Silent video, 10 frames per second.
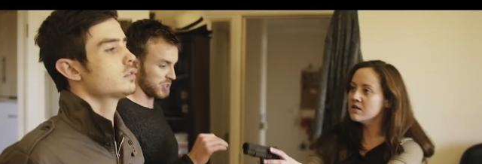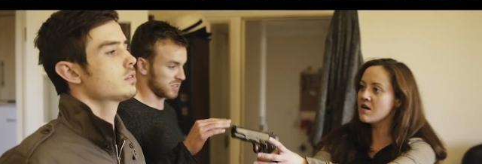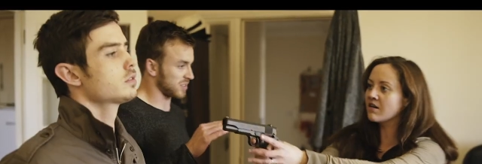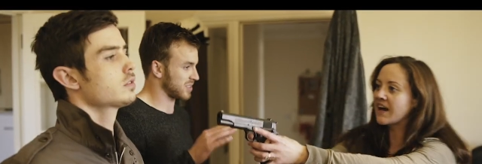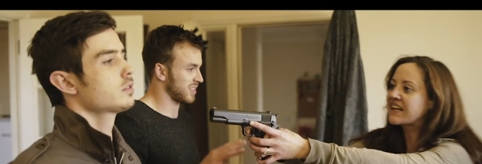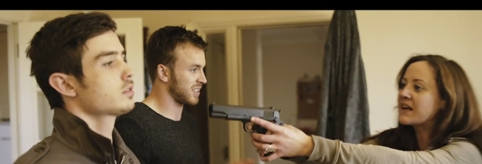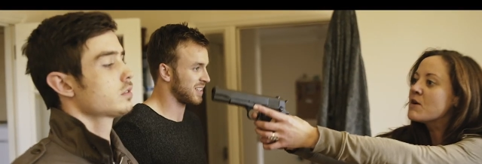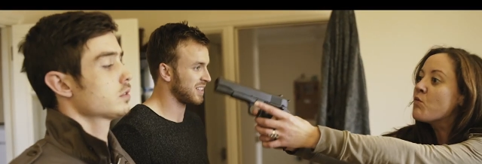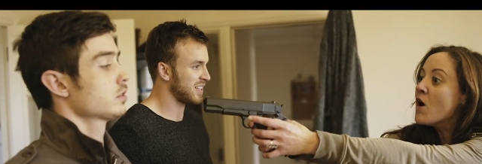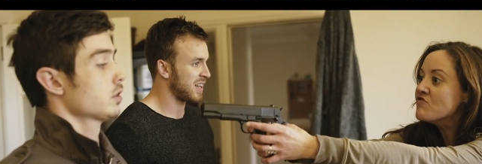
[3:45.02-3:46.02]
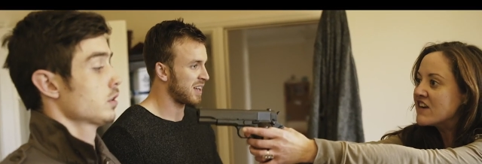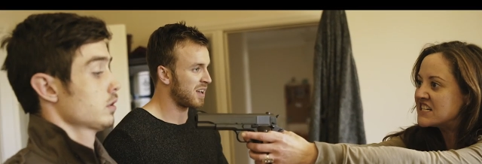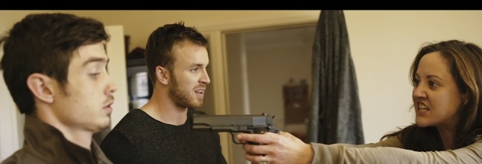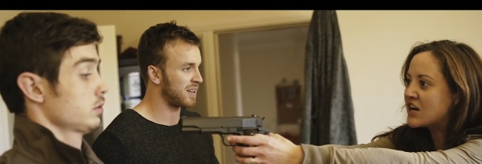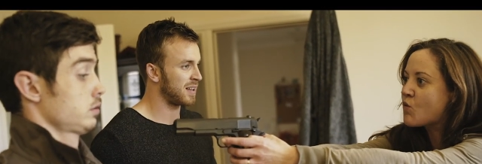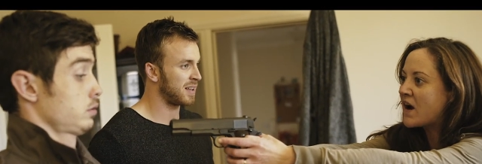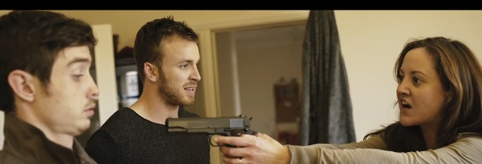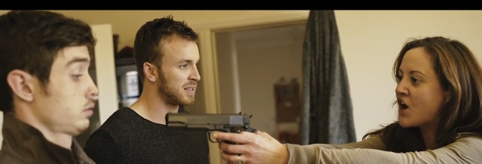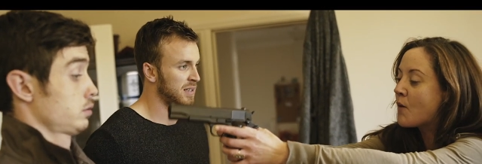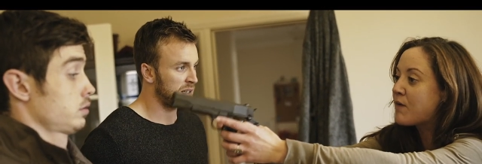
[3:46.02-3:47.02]
Speaker 1: Okay, give me one reason why I
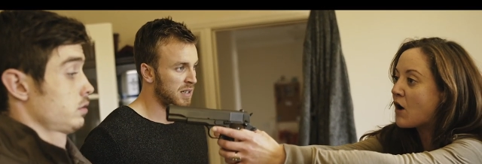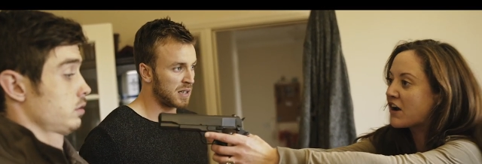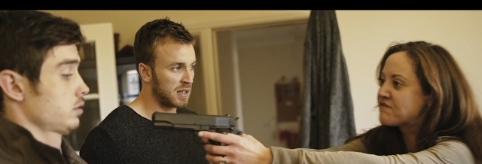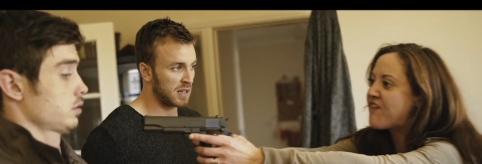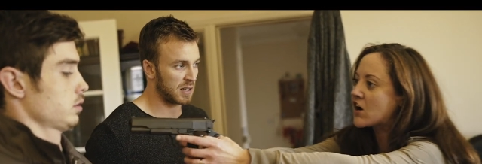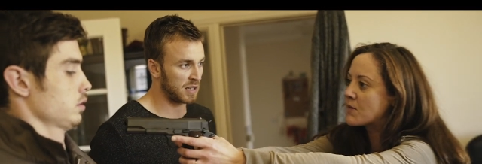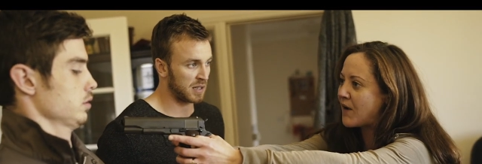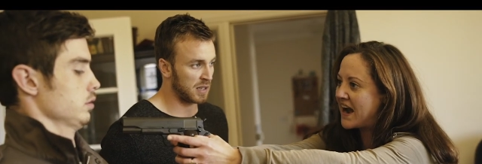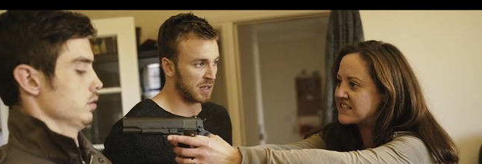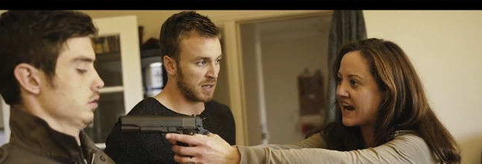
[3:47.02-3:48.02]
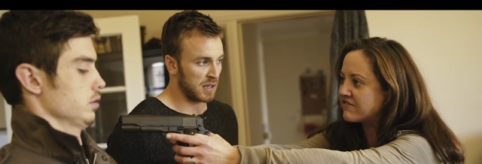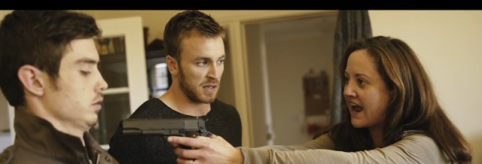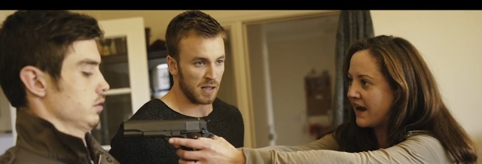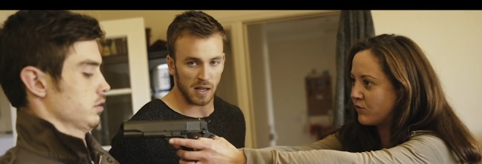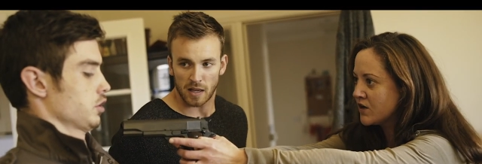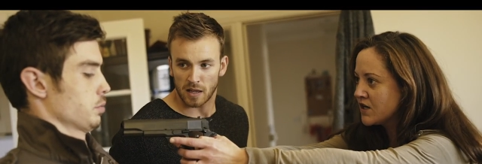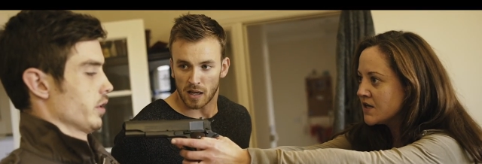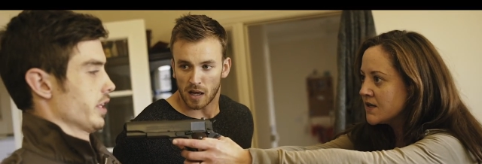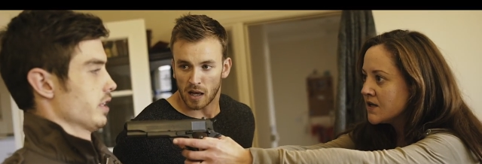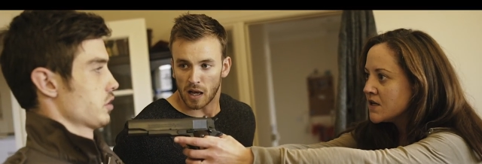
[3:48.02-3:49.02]
don't blow your fucking brains out now! Just
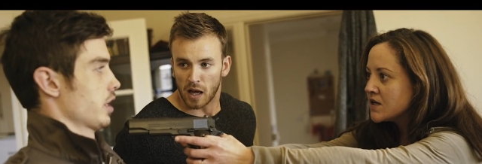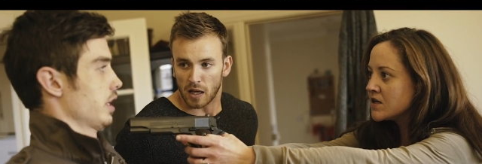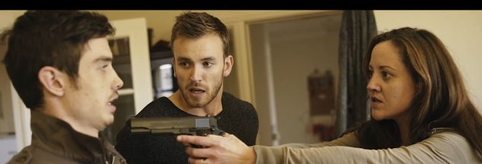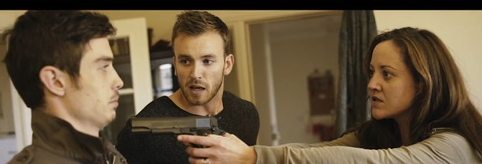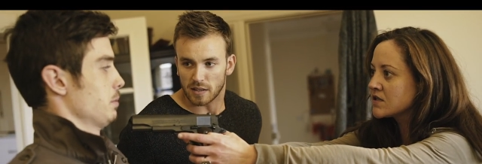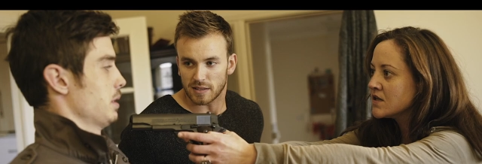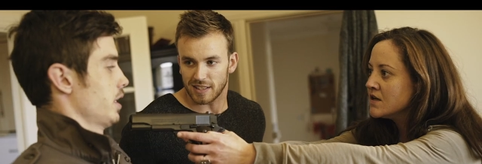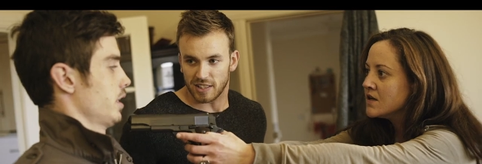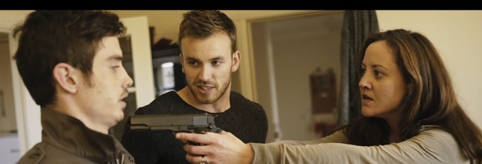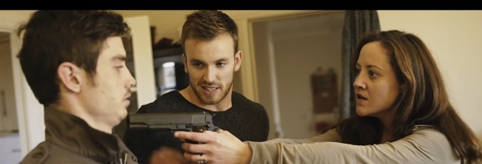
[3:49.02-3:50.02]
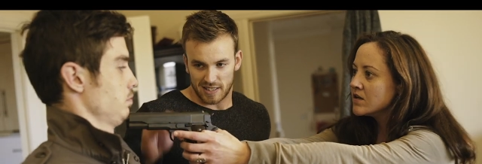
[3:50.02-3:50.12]
point that straight at me, man. She